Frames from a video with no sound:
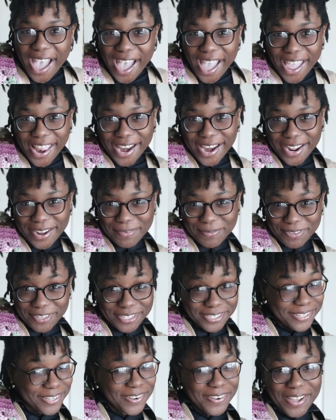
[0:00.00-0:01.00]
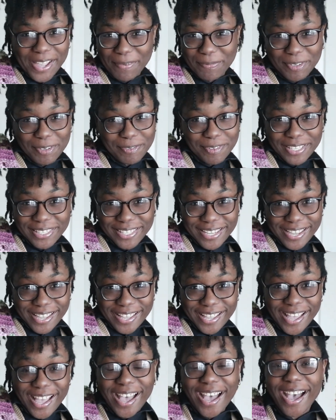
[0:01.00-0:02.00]
And I'm so happy about
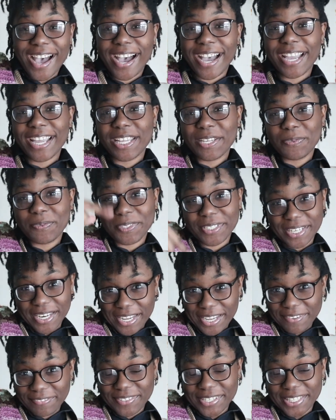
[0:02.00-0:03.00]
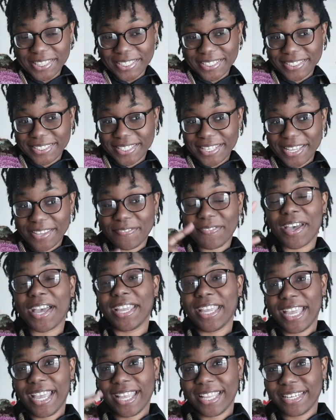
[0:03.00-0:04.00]
that. I would not have done this if I
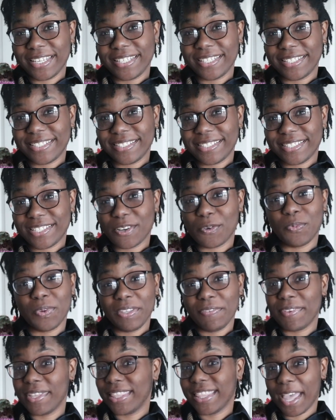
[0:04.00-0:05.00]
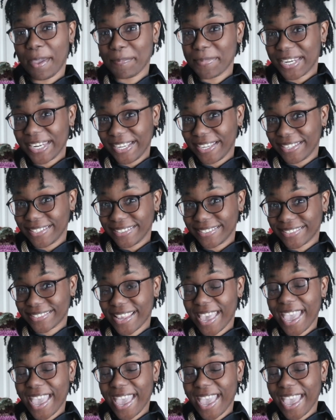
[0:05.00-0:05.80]
had to weave in that many ends.